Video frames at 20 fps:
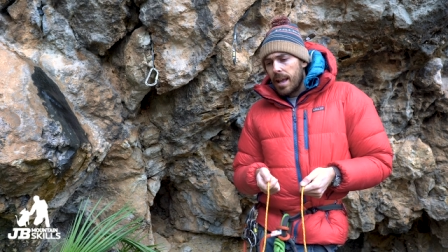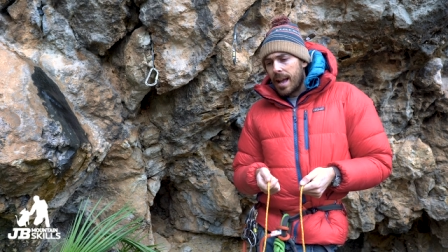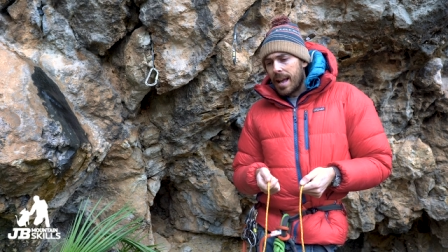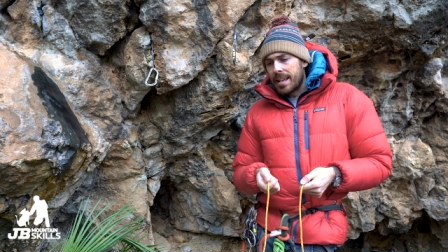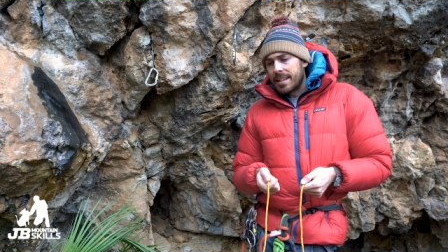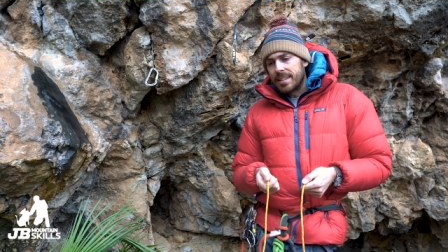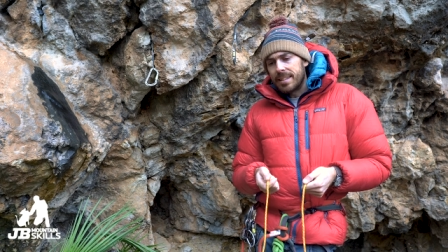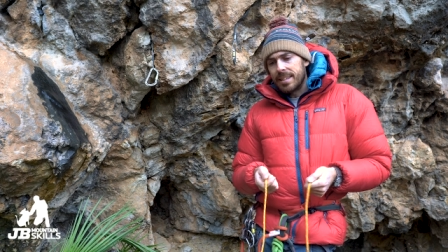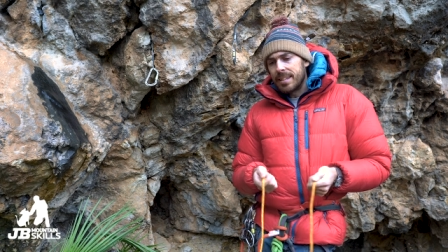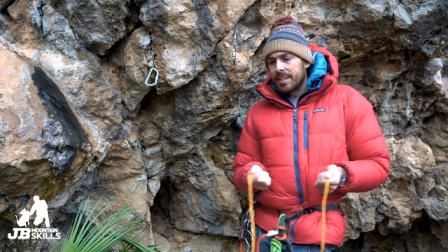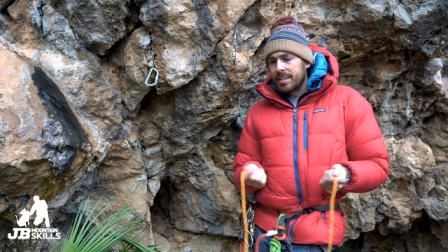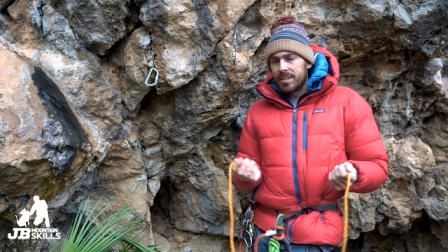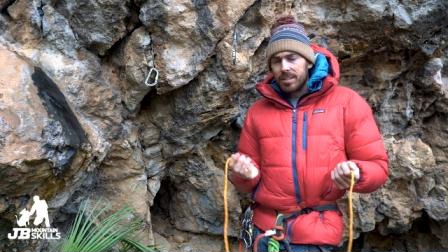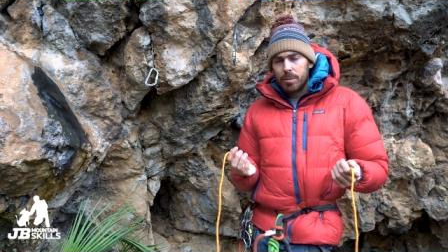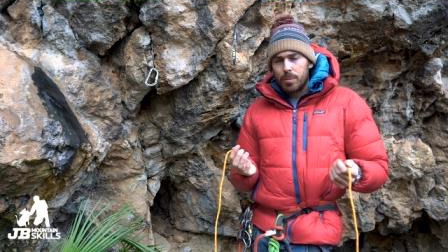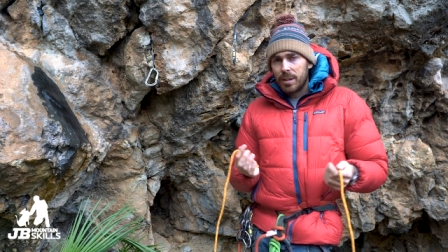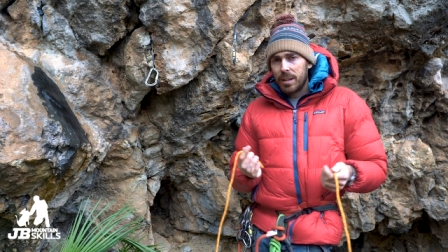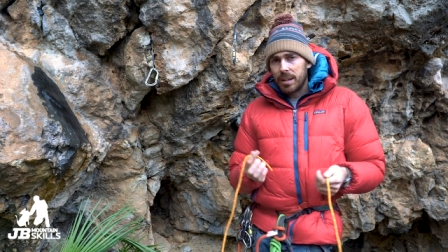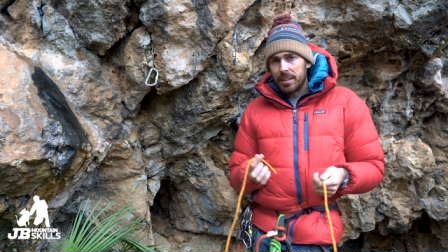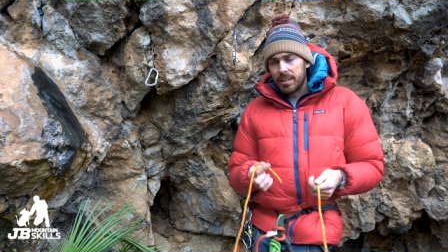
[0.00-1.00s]
And in
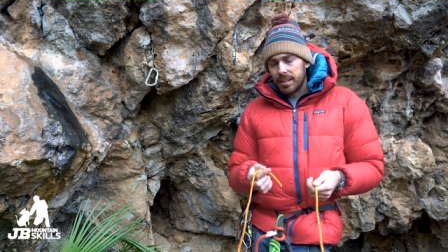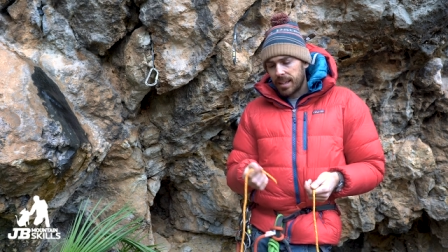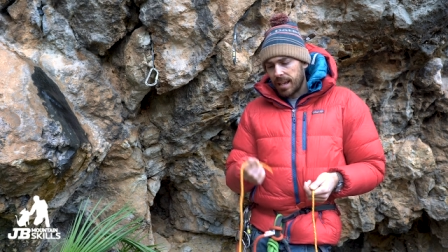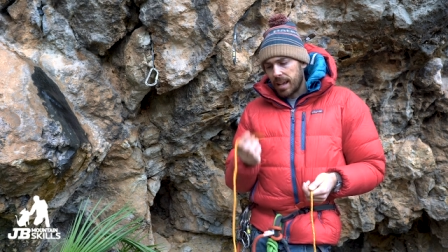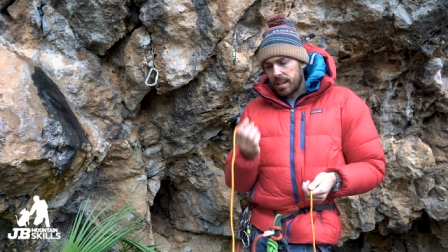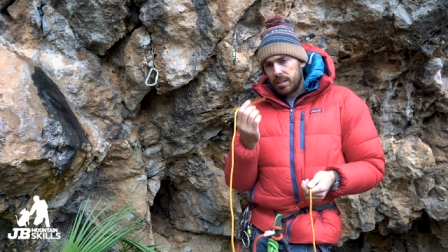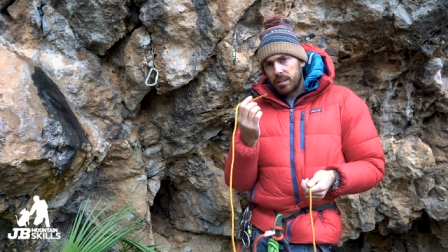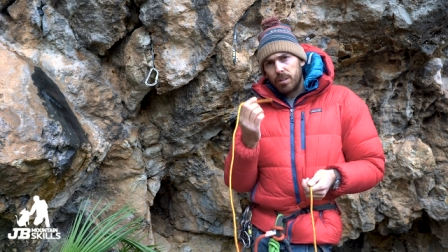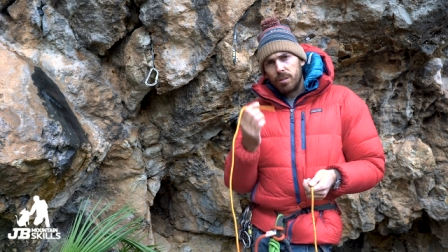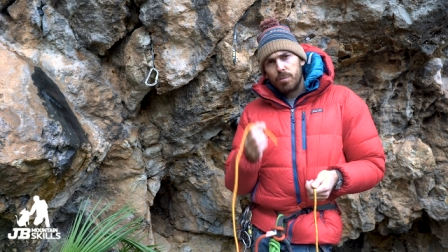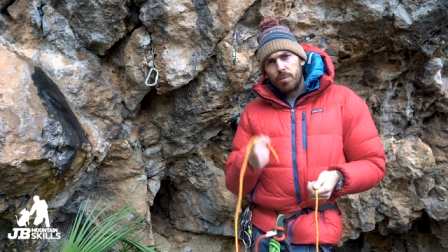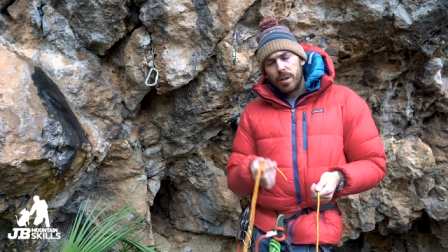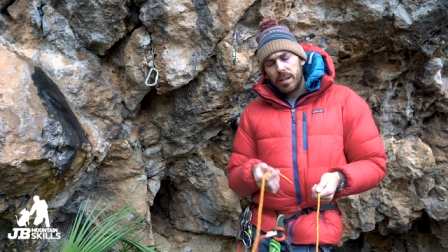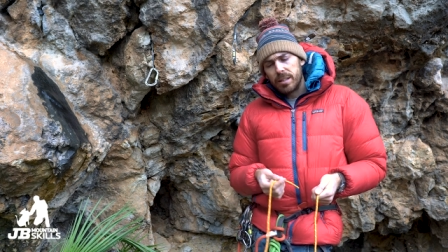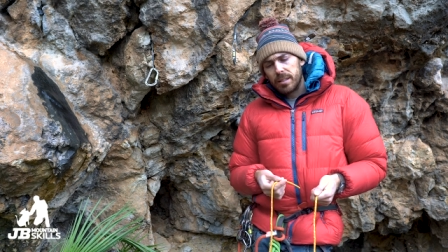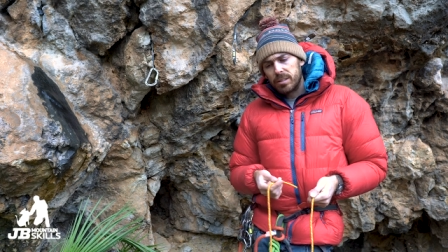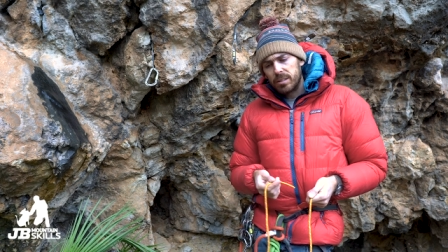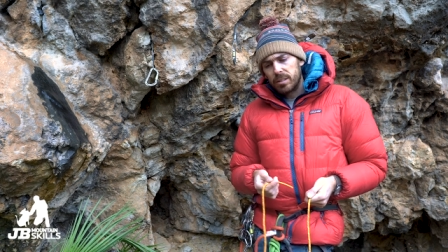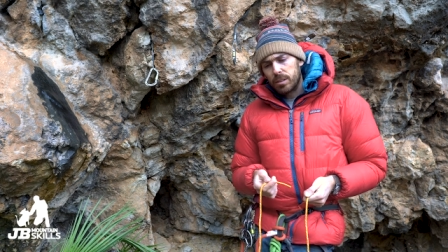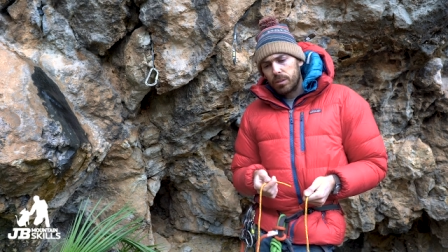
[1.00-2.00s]
somewhere like Decathlon,
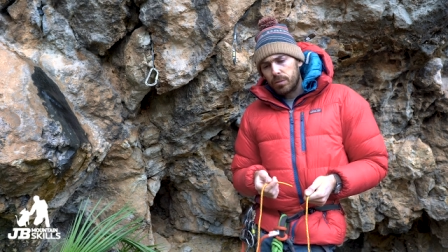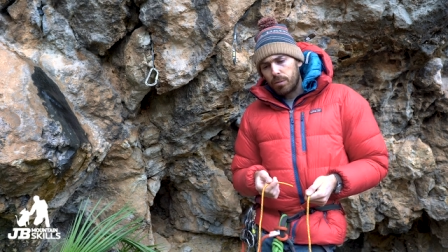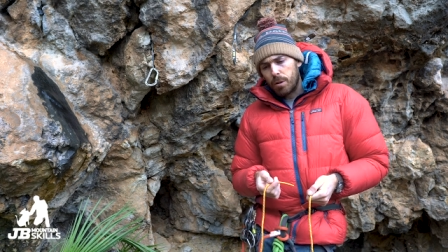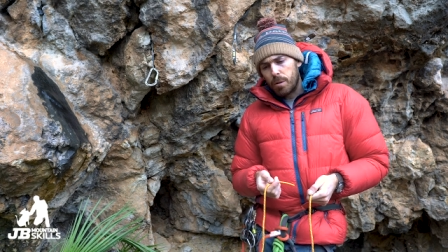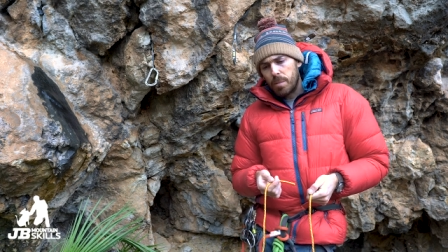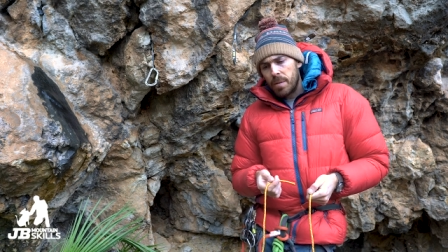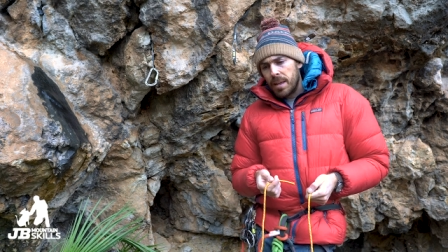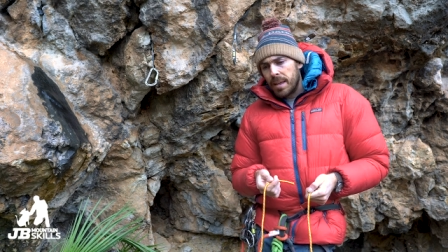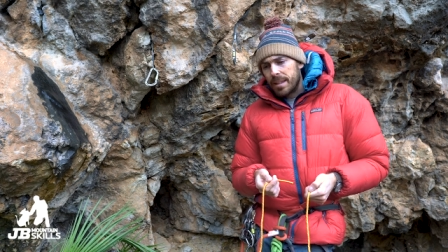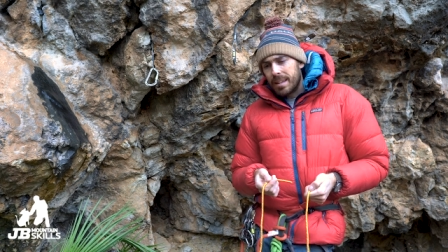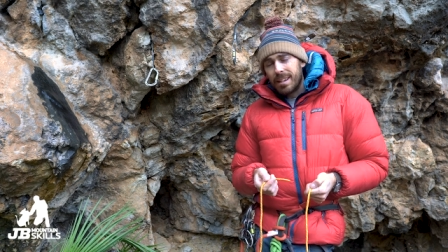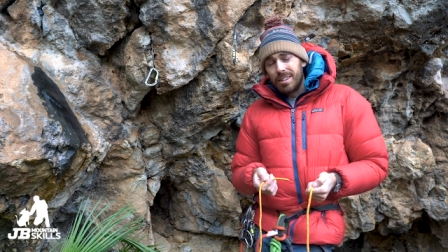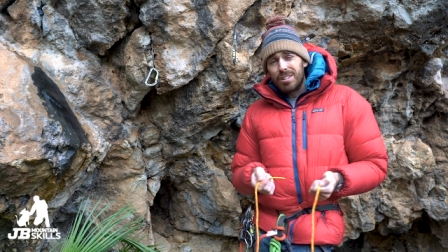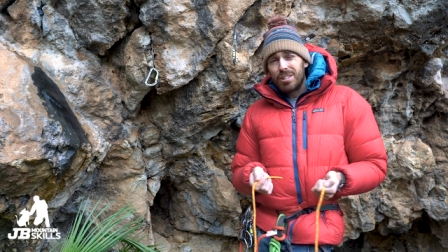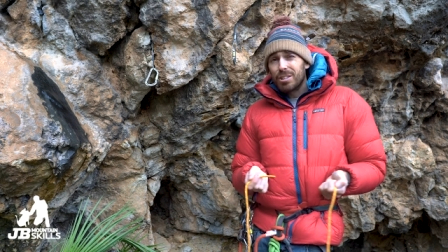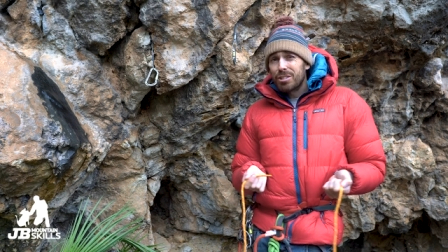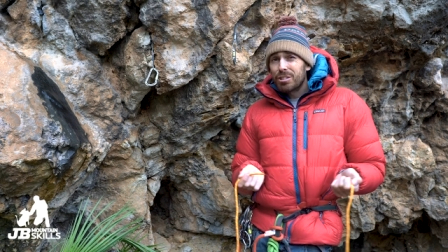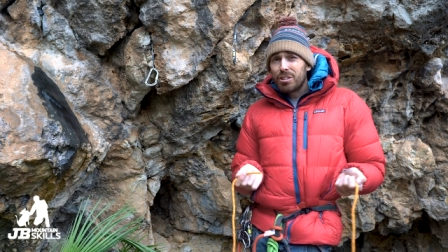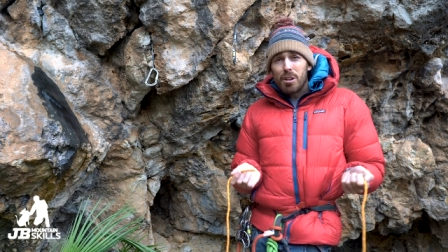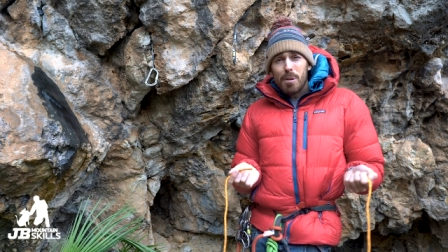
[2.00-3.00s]
where this is from, that'll
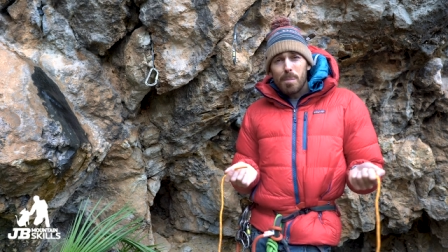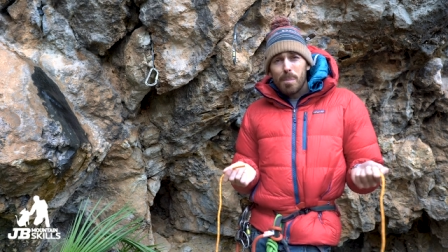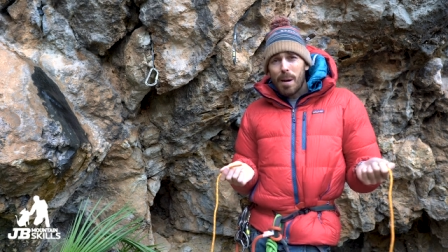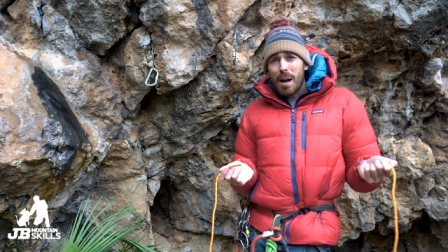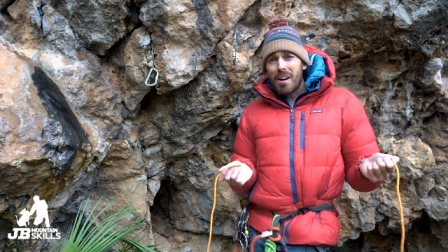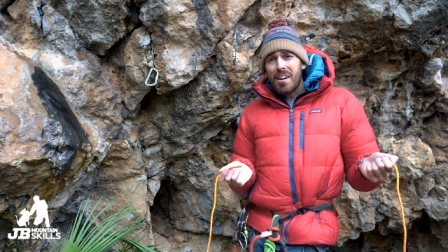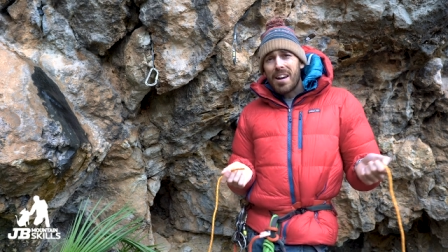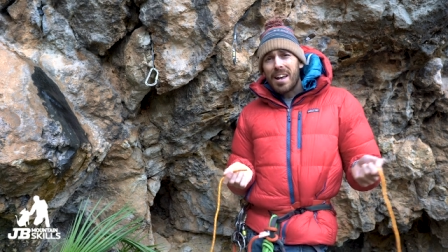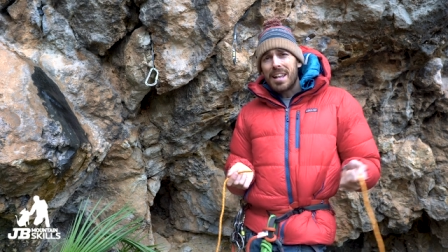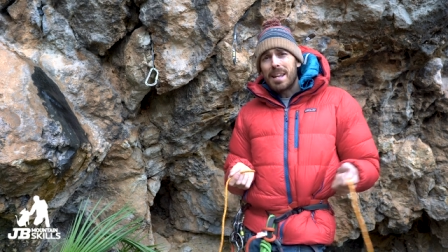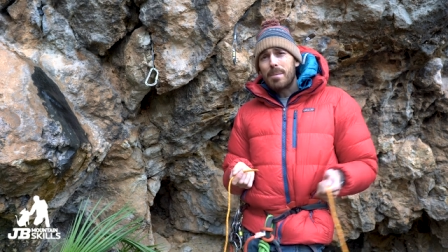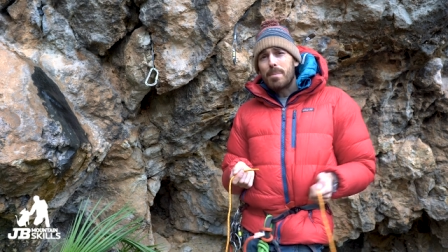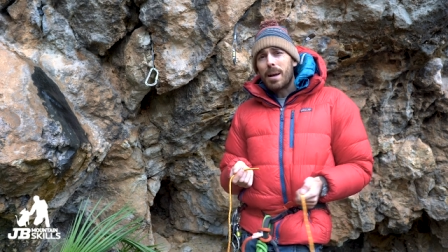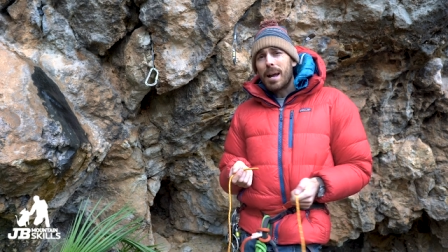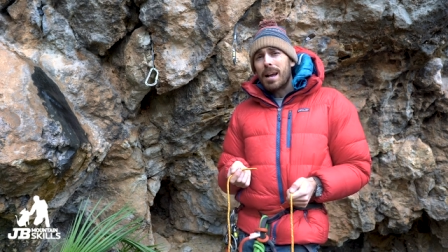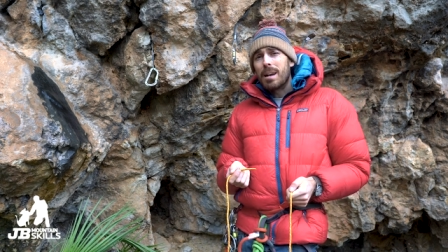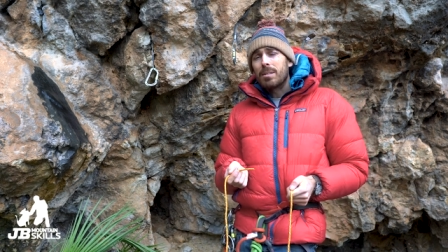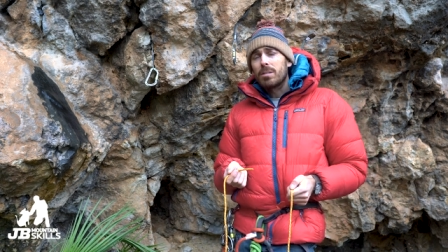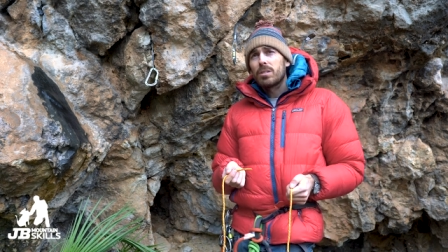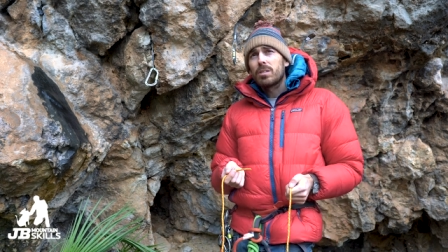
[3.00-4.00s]
cost you about
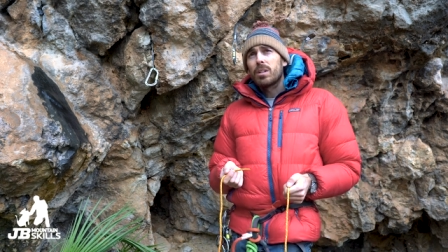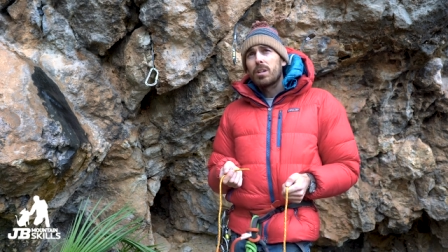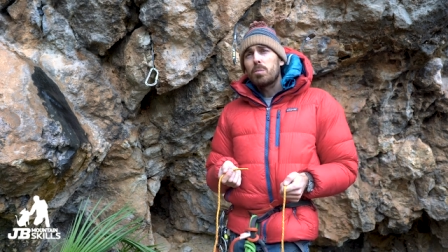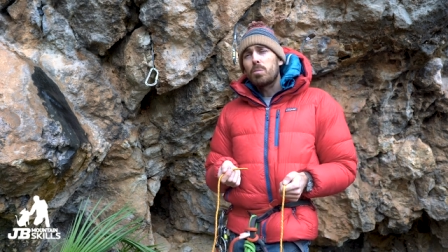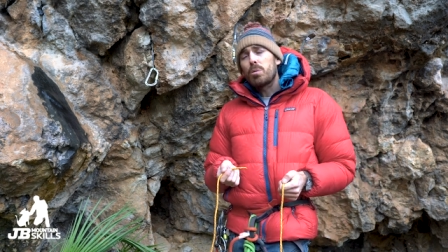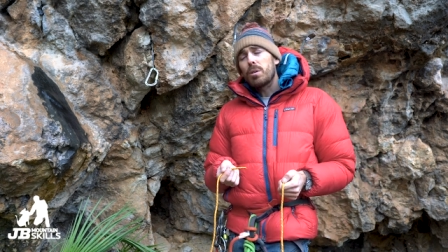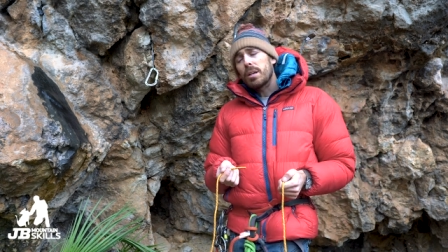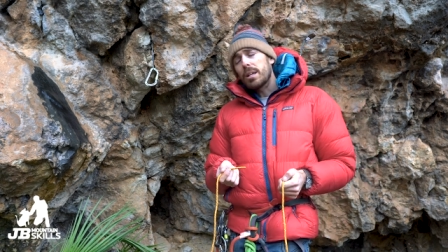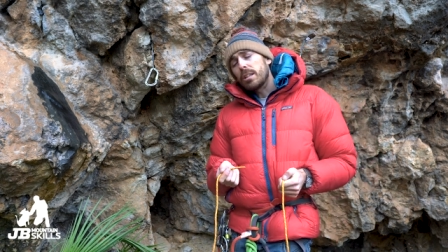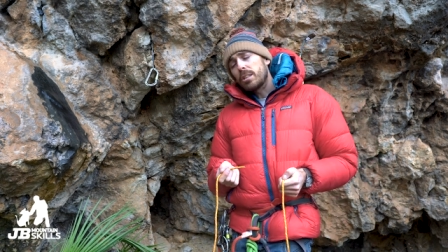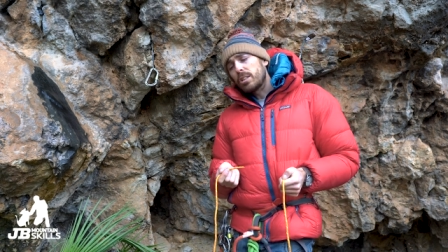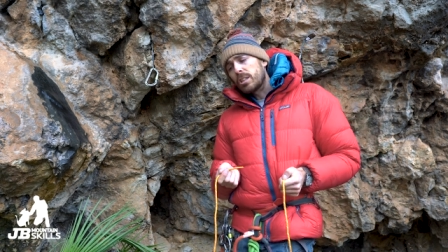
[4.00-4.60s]
£8, so pretty